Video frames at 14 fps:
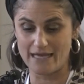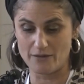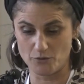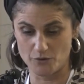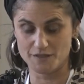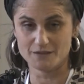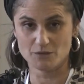
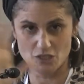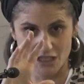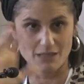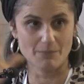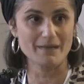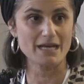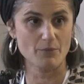Ye'ud, which
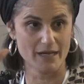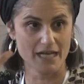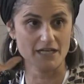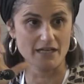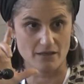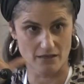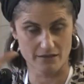in a minute we're
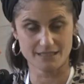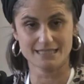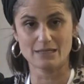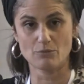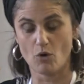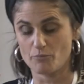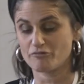going to
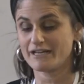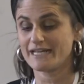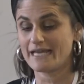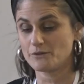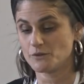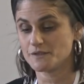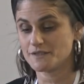see what Brit
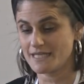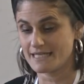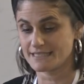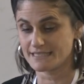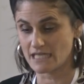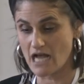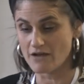Ye'ud
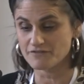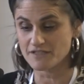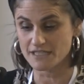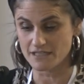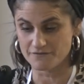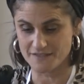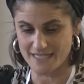is, the
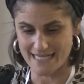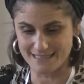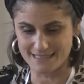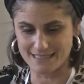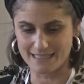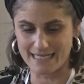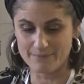covenant of
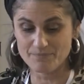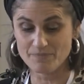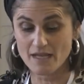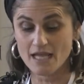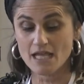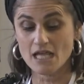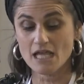destiny.
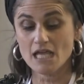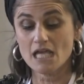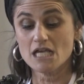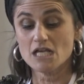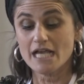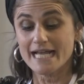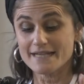
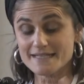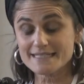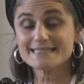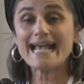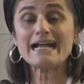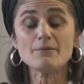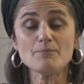In the
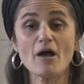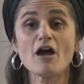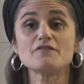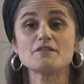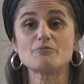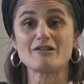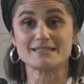second
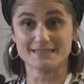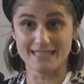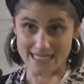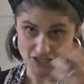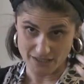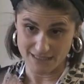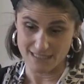part of the
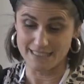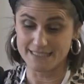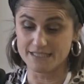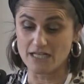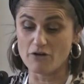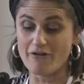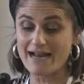presentation, this
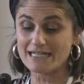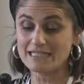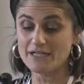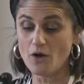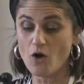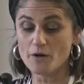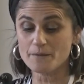leads
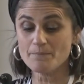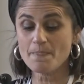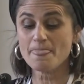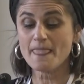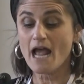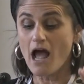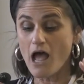directly on,
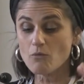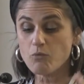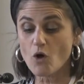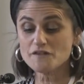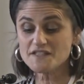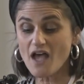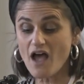I
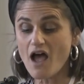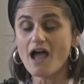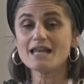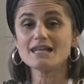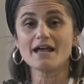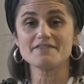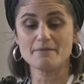want to
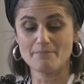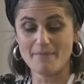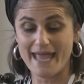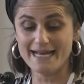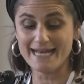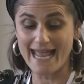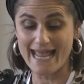highlight the
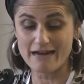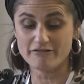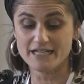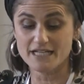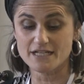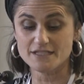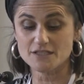main
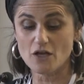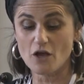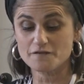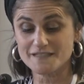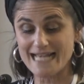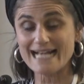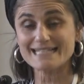areas
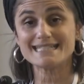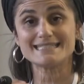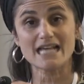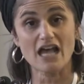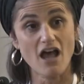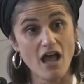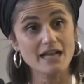of
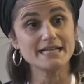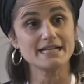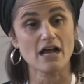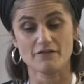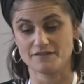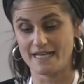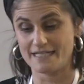Sachs's early
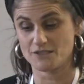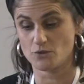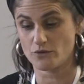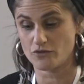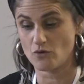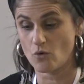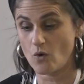
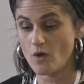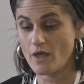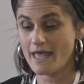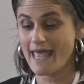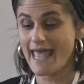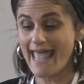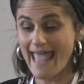covenantal thought,
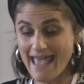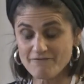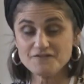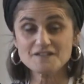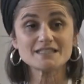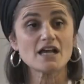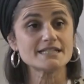
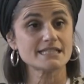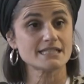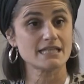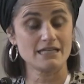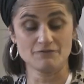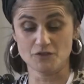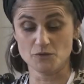emphasizing
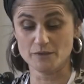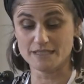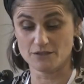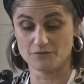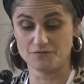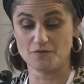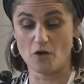the
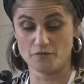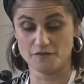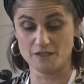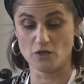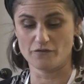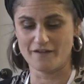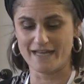influence of
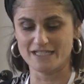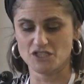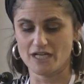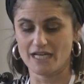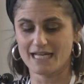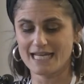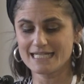
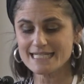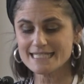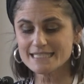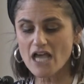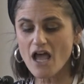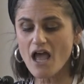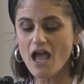Soloveitchik. In
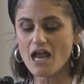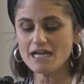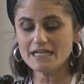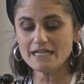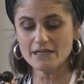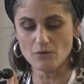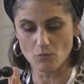his
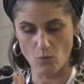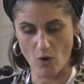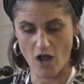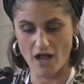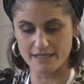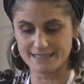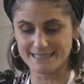early
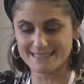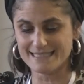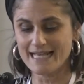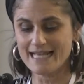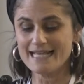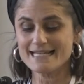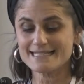works,
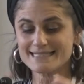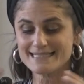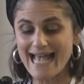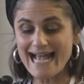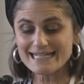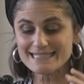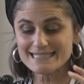
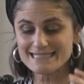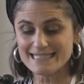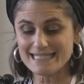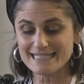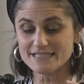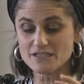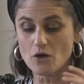Sachs
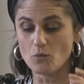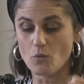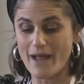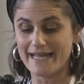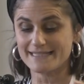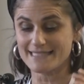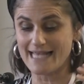seeks a
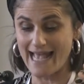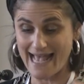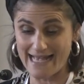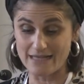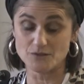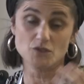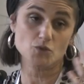way to
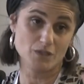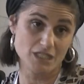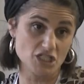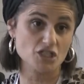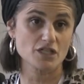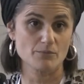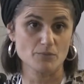house
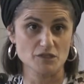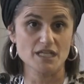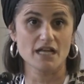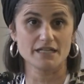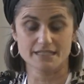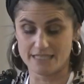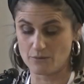tradition and
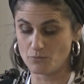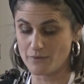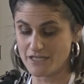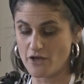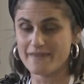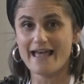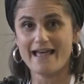modernity, and we
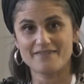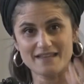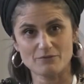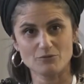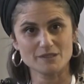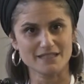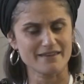know that, and
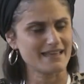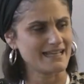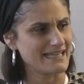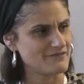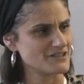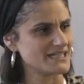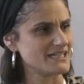there was, I
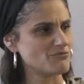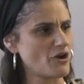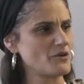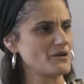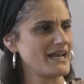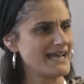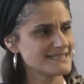think even he
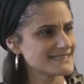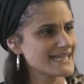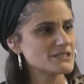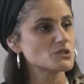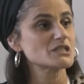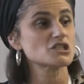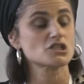wrote an
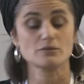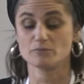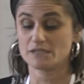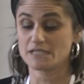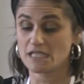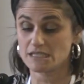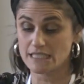essay, Tradition and
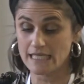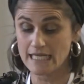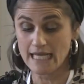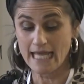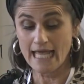Modernity,